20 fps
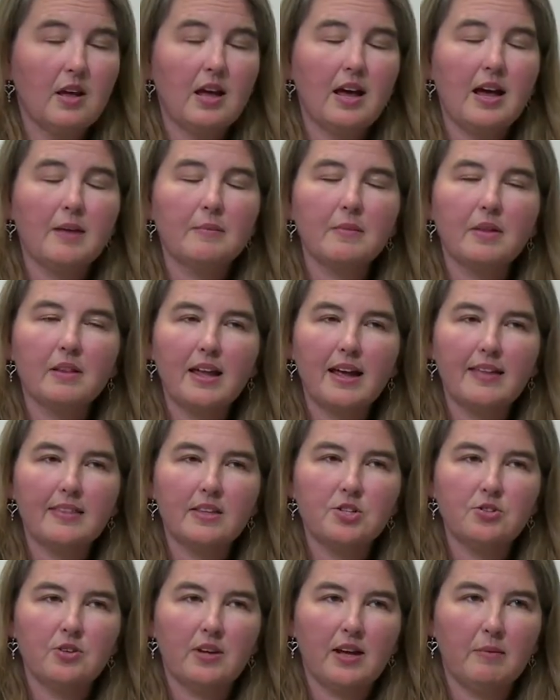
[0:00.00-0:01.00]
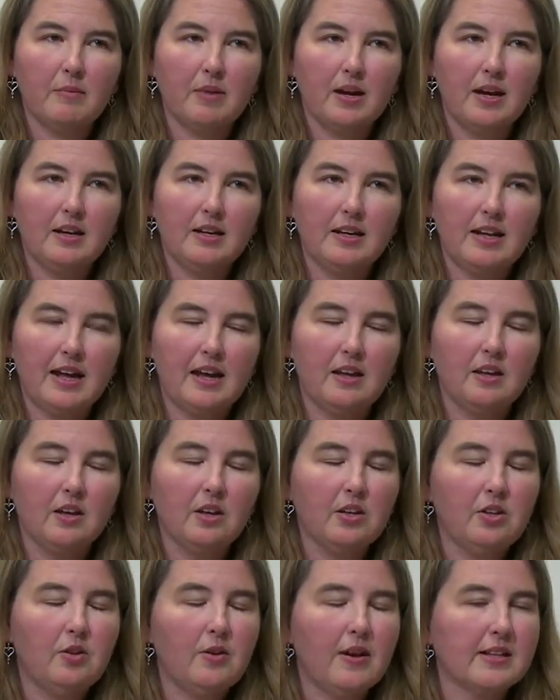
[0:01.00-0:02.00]
I'm glad that you came by today.
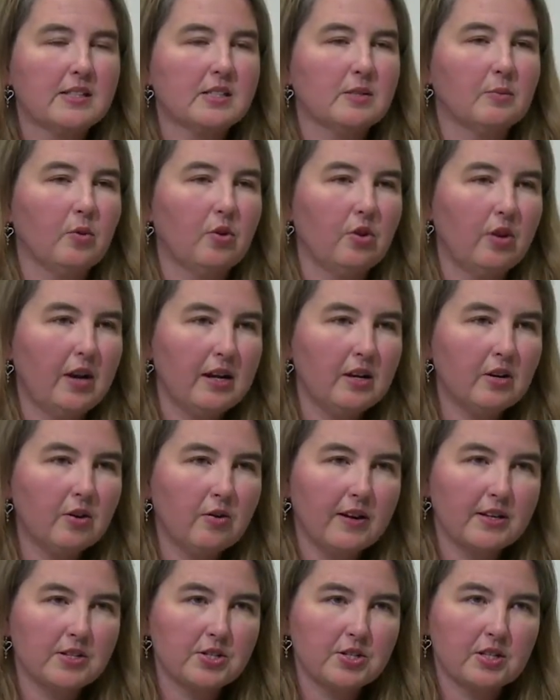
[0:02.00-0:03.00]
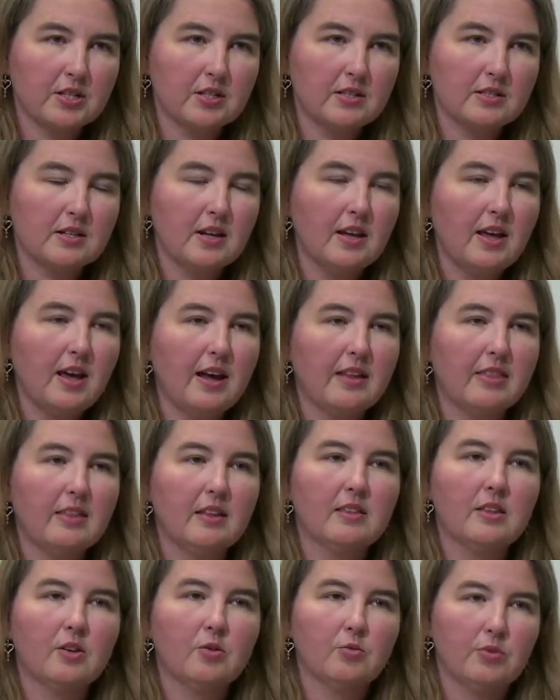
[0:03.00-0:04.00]
You had some great questions. I
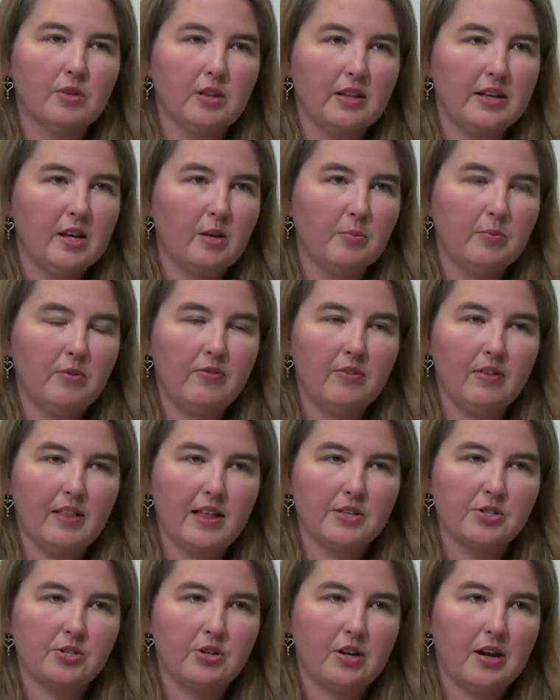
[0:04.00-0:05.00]
think they'll really help you fill out your